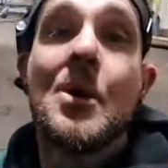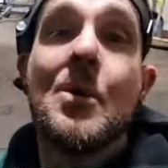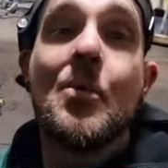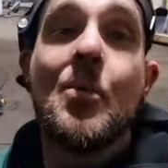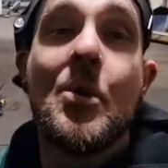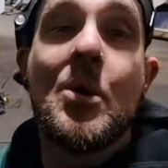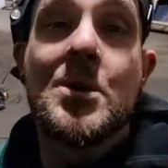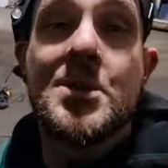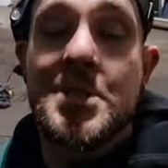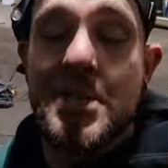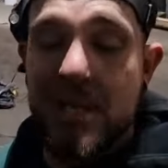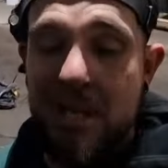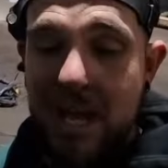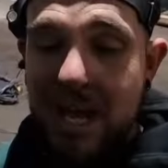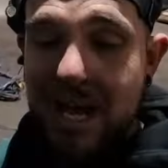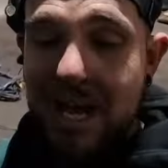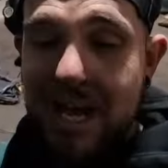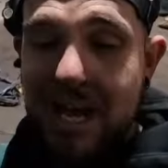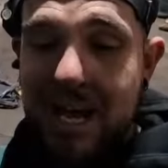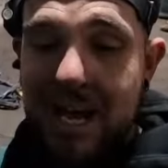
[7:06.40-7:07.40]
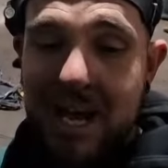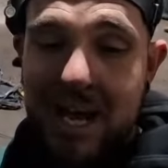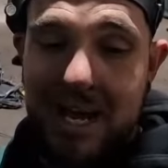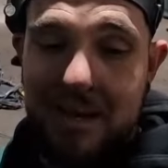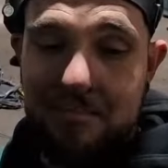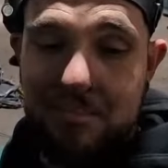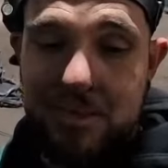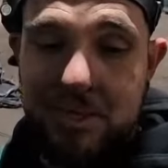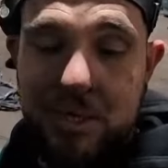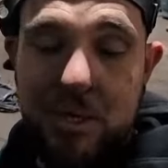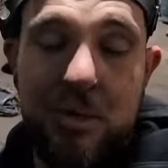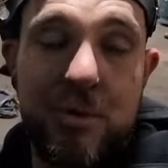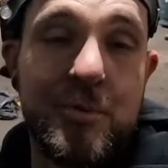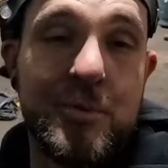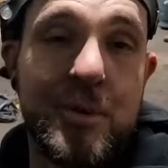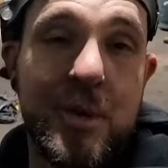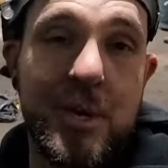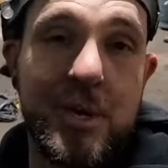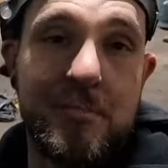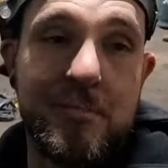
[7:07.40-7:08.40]
What an
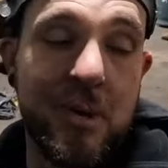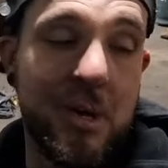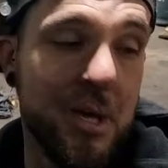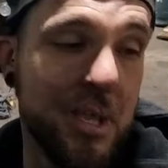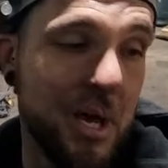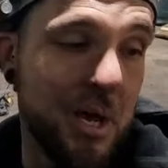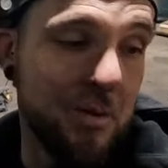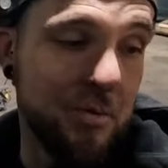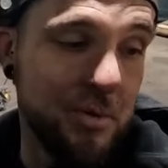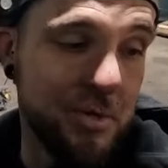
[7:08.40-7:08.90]
absolute nightmare that